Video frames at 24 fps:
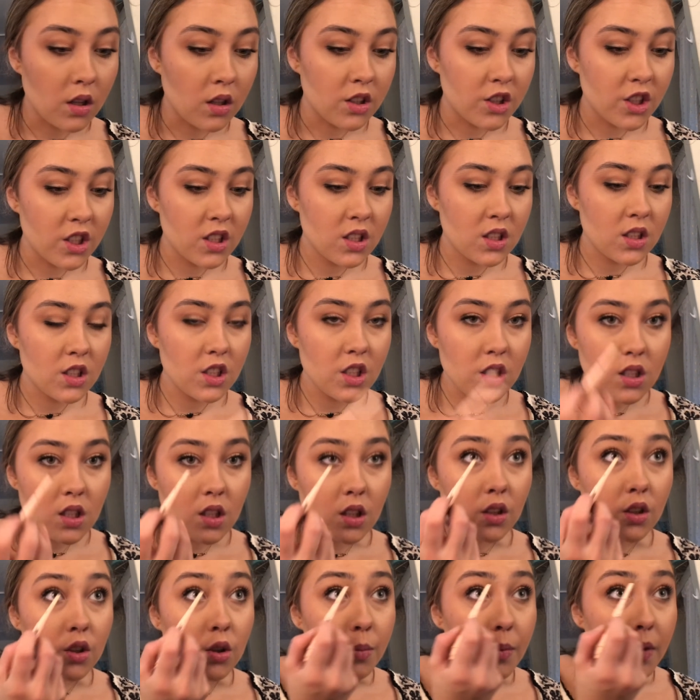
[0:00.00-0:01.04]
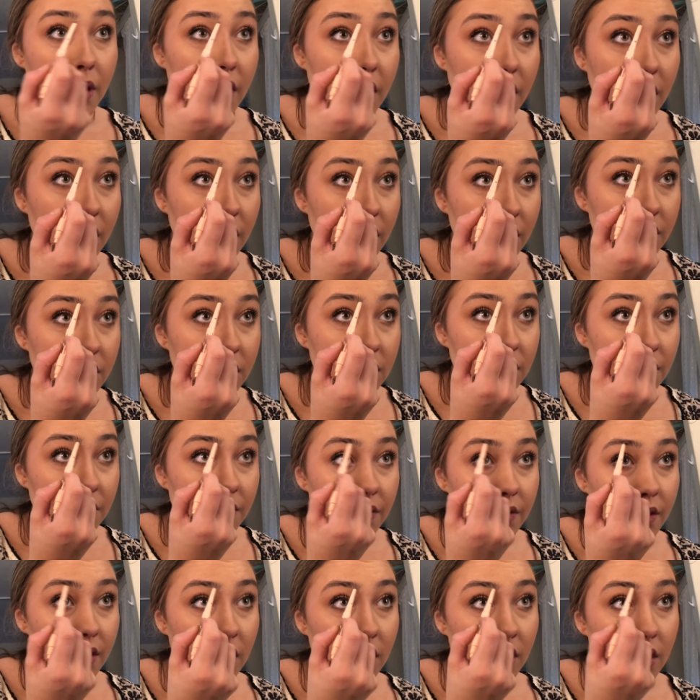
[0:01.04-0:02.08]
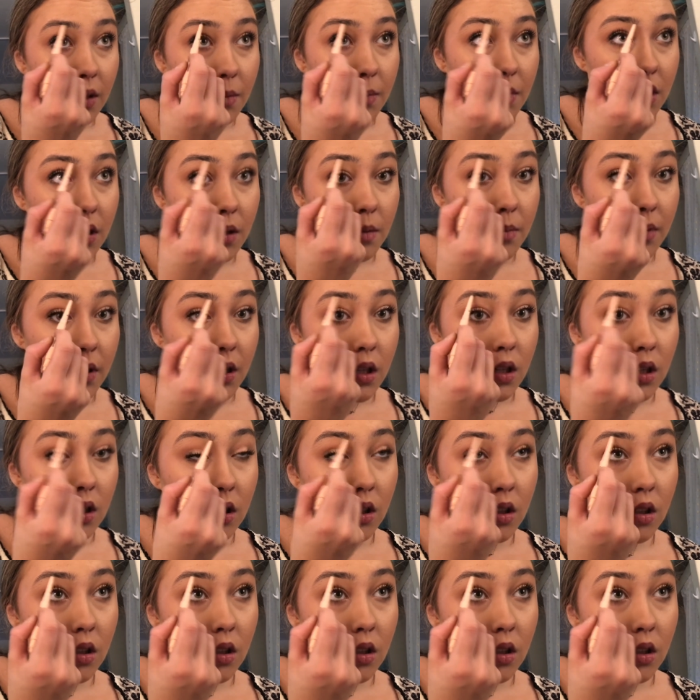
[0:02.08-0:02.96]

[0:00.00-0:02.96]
just a little bit, you know, just fill them in a bit.